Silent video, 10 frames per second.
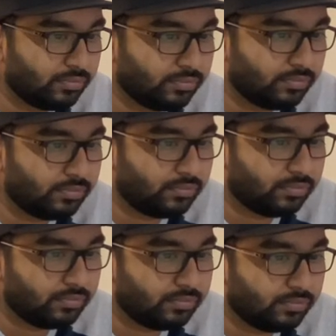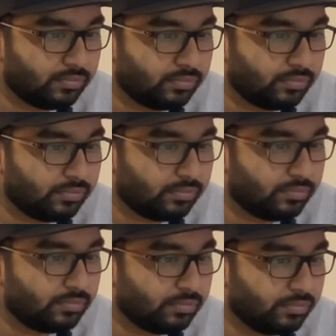
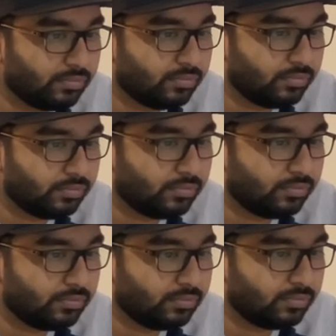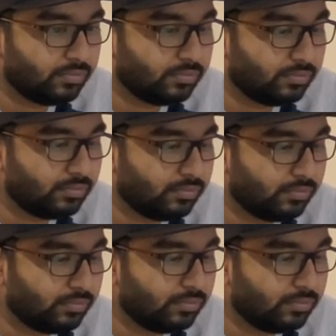[no speech]